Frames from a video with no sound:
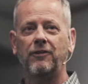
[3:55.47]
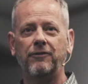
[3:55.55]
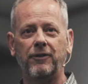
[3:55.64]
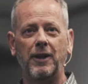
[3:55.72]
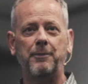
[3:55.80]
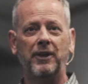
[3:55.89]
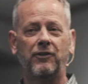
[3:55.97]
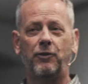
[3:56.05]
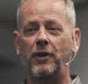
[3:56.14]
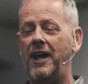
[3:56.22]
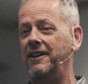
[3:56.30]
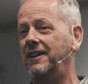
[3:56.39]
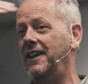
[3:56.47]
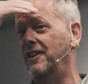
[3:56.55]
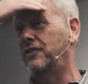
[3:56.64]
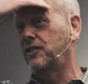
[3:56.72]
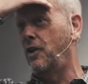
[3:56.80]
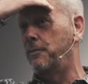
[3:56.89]
Philippians 4.19,
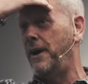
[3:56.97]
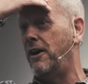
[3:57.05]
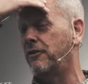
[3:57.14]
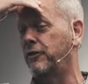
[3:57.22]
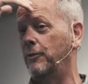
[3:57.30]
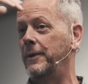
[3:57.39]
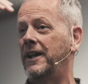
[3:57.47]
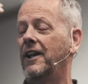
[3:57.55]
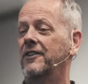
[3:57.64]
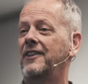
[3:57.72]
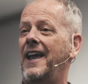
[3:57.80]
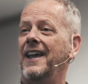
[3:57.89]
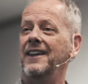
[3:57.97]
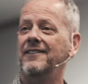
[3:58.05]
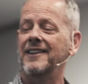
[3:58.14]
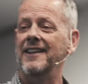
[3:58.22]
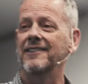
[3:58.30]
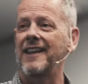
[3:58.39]
is so powerful because he
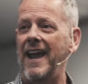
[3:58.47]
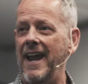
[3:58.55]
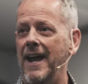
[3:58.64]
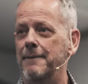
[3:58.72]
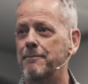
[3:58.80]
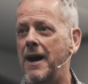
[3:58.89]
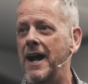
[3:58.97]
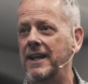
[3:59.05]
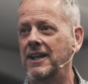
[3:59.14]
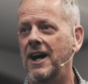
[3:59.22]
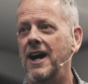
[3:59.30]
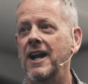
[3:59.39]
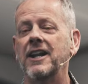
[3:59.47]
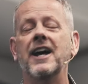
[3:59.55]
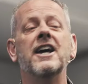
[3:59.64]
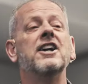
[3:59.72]
says, and my God